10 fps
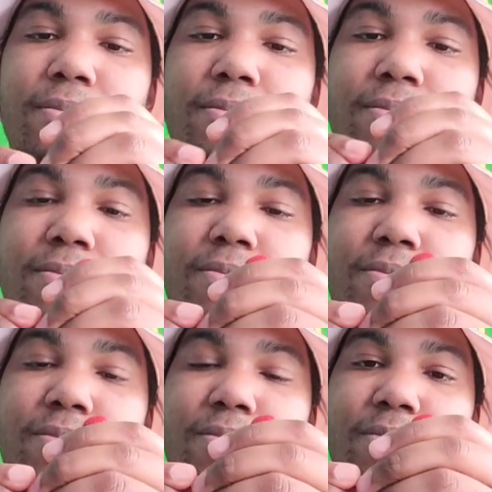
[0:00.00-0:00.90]

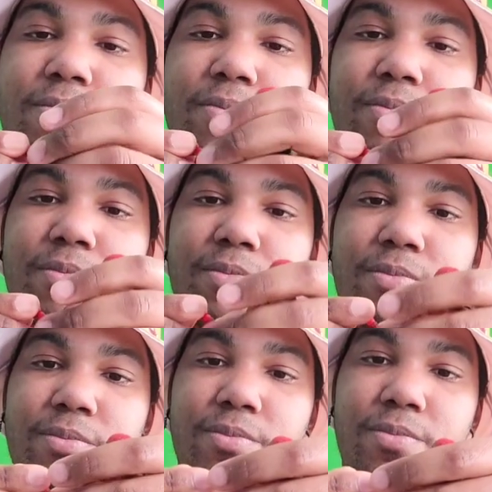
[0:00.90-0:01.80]
[no speech]